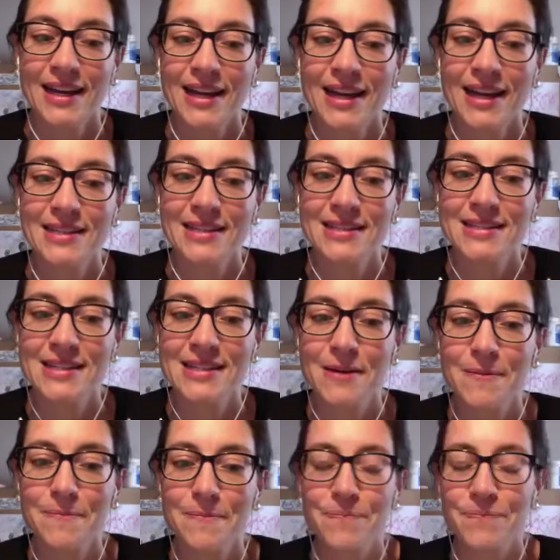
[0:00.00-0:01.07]
And
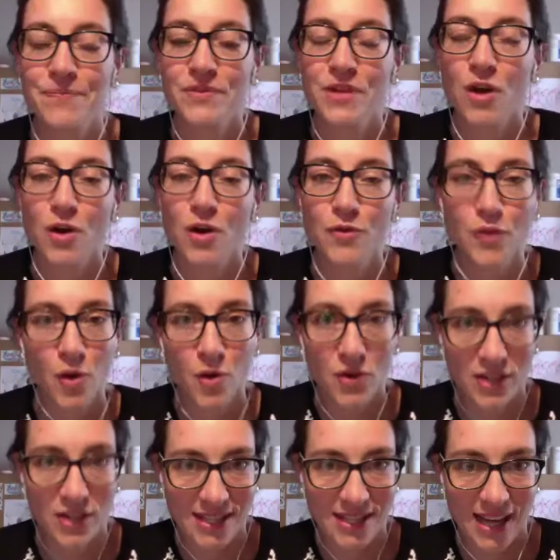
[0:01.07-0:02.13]
of
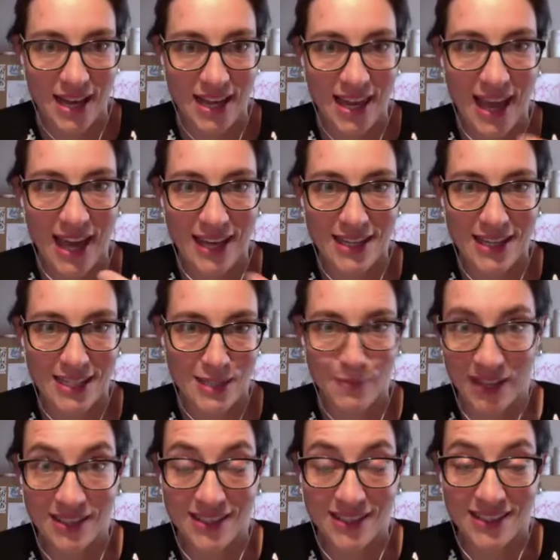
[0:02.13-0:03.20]
course, I had
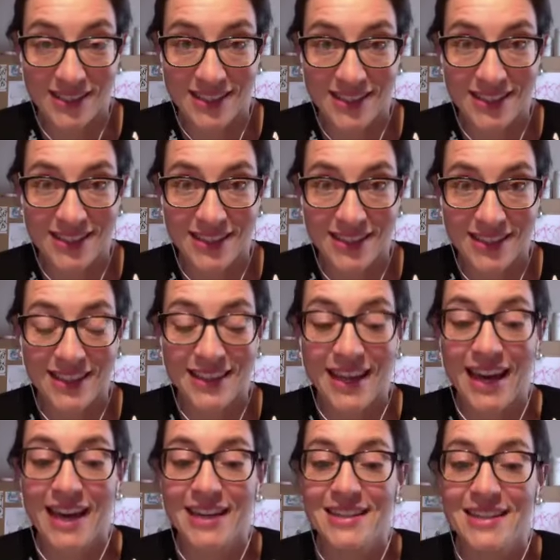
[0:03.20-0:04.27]
expected
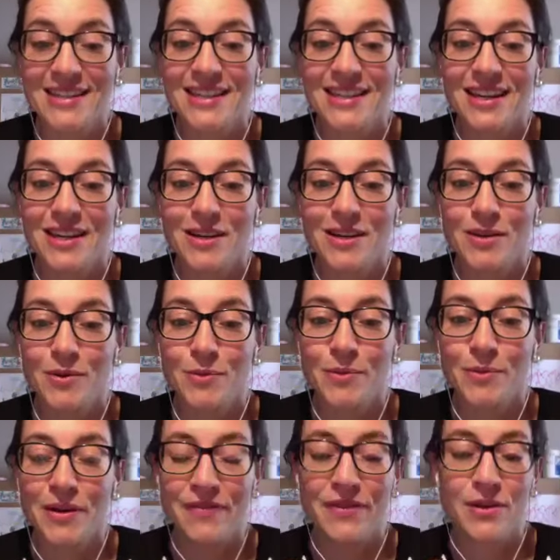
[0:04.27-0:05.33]
that
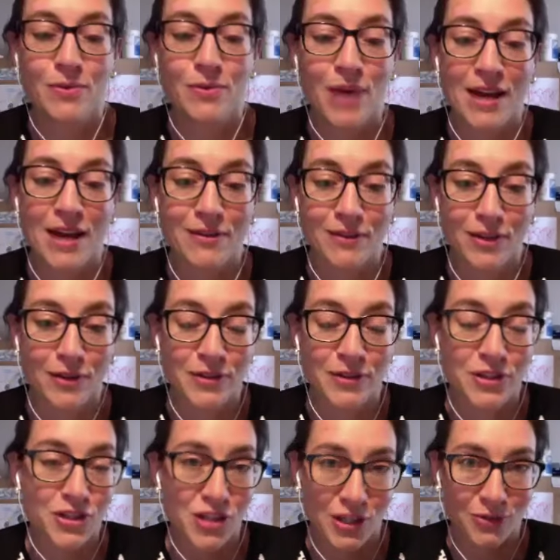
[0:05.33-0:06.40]
with the arrival of
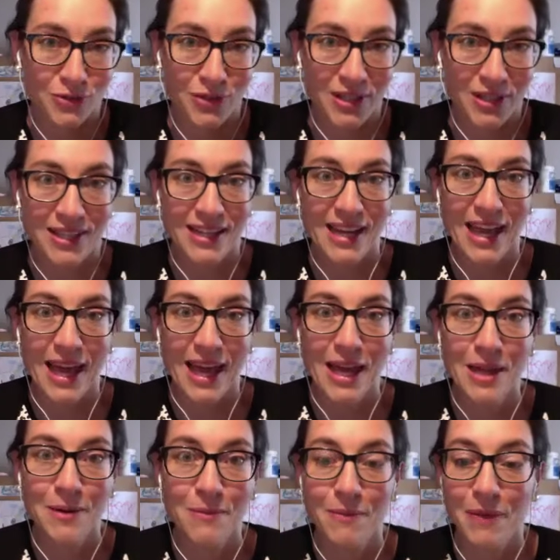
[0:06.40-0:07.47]
the children
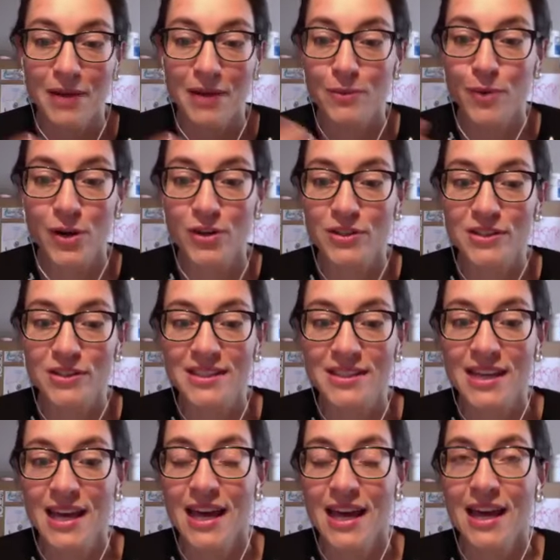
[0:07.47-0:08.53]
in my world,
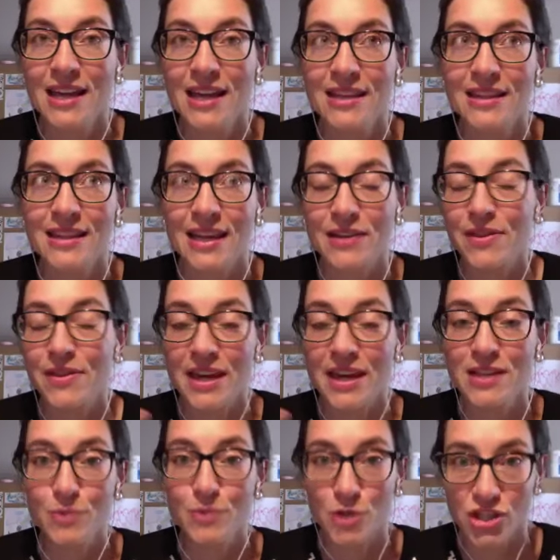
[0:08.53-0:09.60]
that
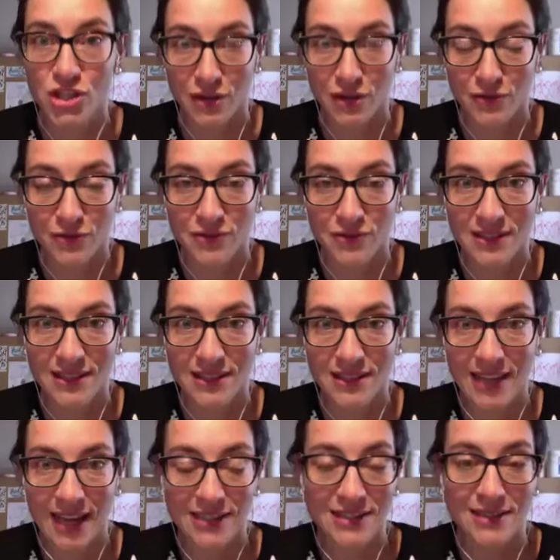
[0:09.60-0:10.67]
things would shift,
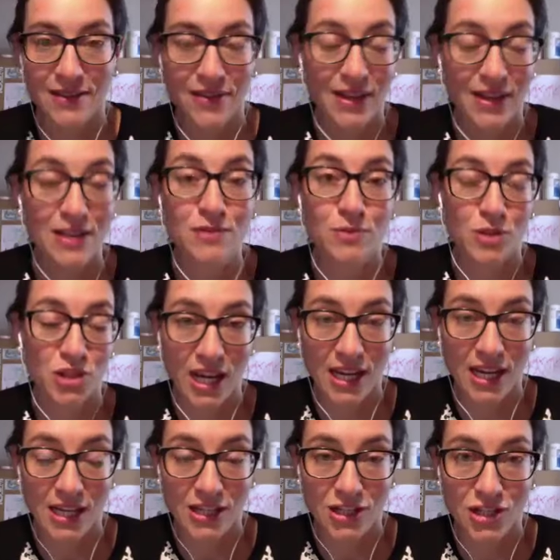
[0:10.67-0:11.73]
that things would
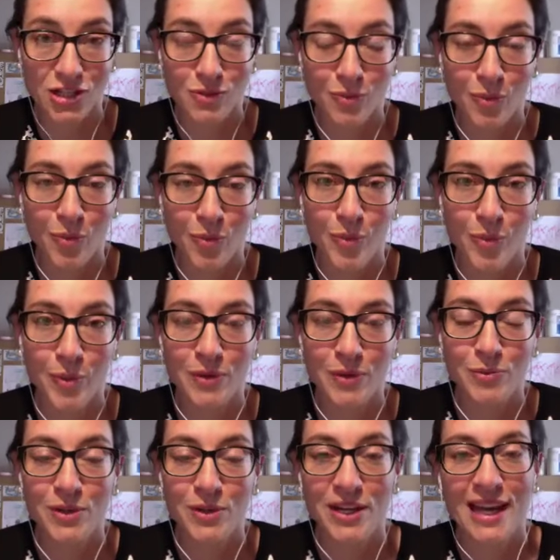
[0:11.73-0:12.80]
change.
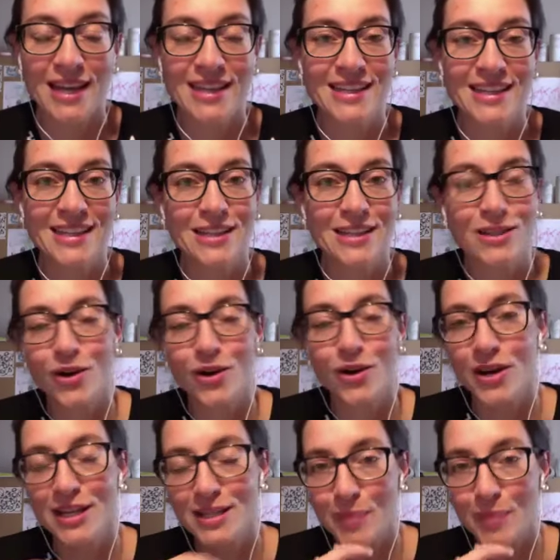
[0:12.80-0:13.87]
But what I did
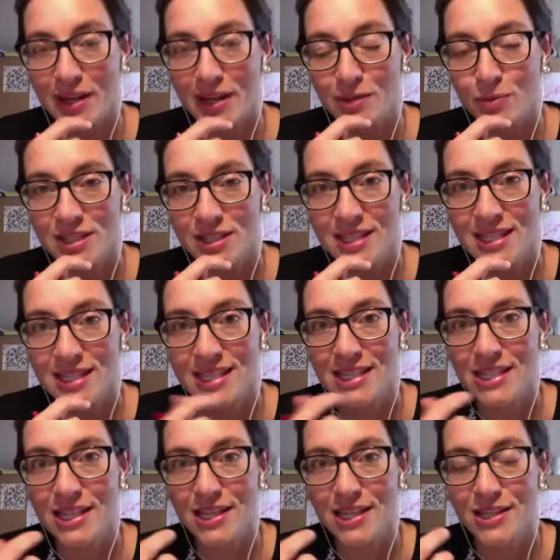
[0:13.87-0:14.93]
not expect was
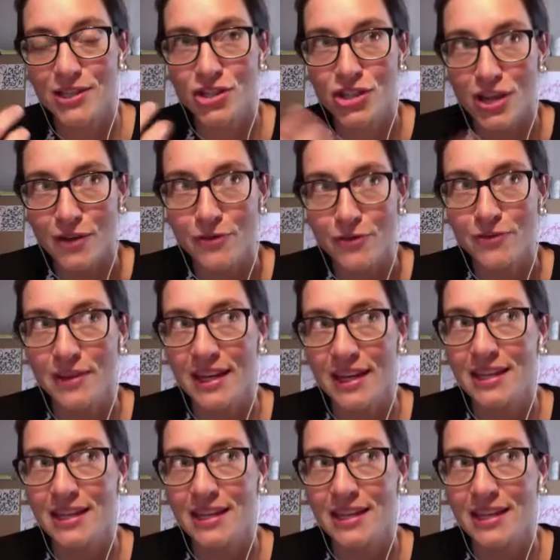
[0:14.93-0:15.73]
this shift